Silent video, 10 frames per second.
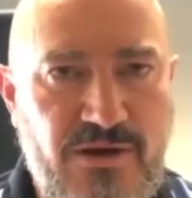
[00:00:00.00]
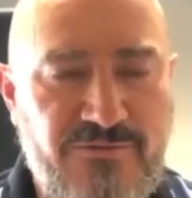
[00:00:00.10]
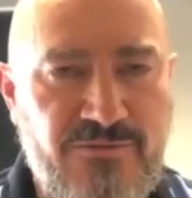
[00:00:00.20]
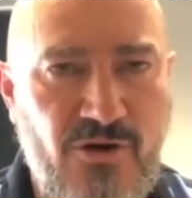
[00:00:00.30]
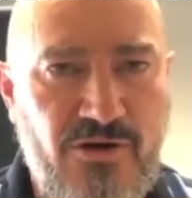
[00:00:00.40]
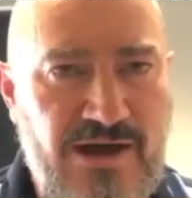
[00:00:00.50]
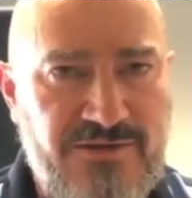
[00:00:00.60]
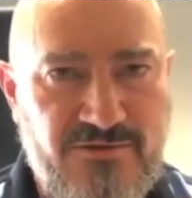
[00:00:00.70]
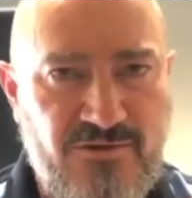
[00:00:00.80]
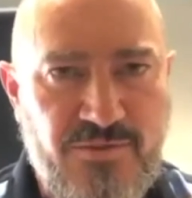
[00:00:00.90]
if not
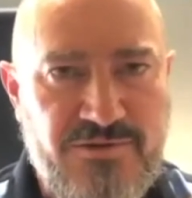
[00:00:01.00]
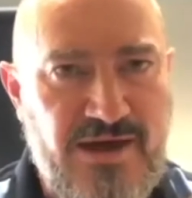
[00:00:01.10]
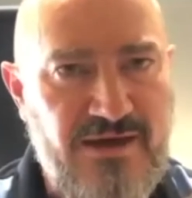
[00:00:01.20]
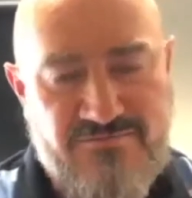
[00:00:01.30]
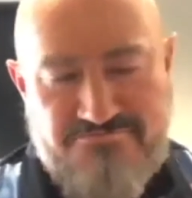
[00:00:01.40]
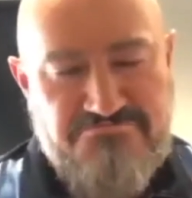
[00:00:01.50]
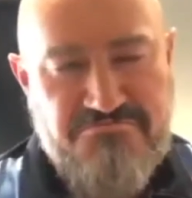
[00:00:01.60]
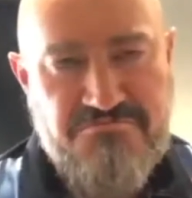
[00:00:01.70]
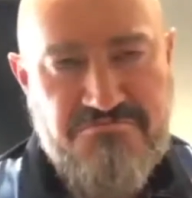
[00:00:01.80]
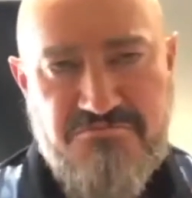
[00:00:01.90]
at the top at the end.
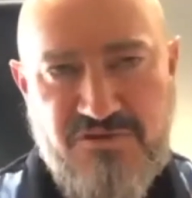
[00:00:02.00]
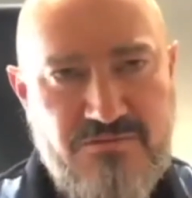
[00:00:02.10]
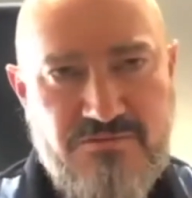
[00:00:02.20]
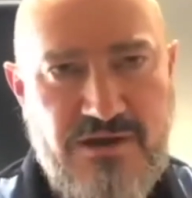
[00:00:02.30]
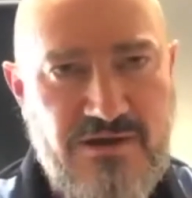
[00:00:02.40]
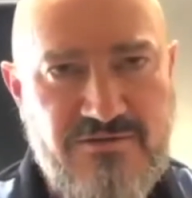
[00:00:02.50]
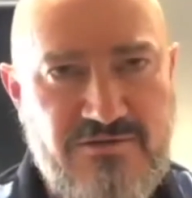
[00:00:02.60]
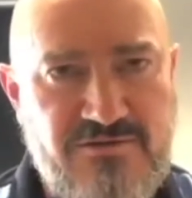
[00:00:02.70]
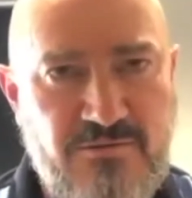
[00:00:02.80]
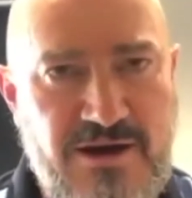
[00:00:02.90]
It's
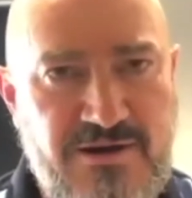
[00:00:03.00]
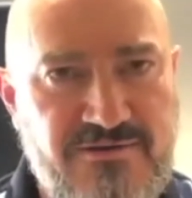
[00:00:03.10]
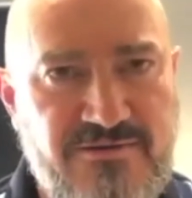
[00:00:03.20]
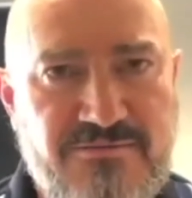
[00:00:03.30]
just the way it is.